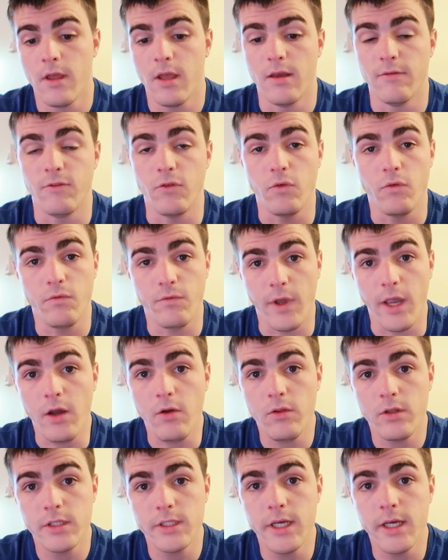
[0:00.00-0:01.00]
If you
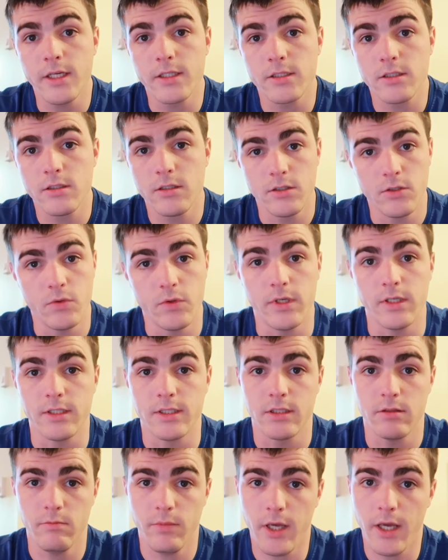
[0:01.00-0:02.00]
fail the test, you get
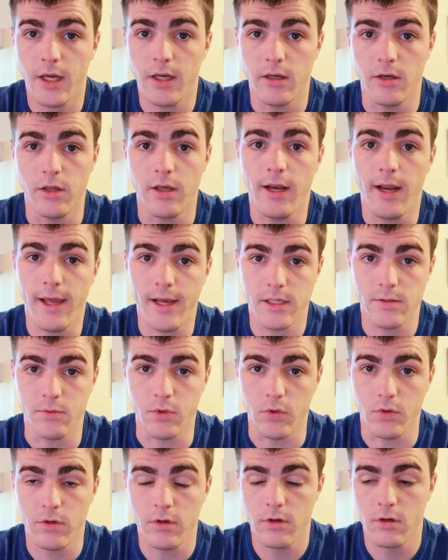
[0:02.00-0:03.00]
sent back and you get
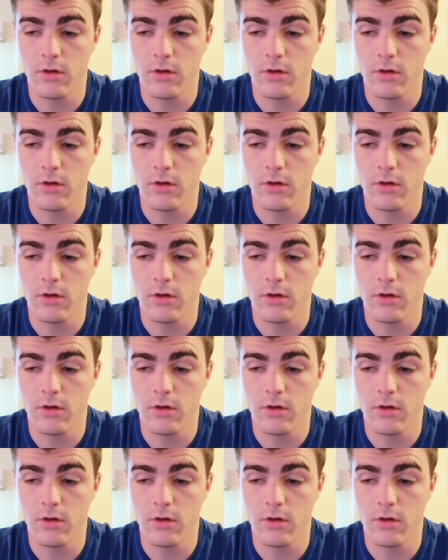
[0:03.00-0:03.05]
ASMO'd.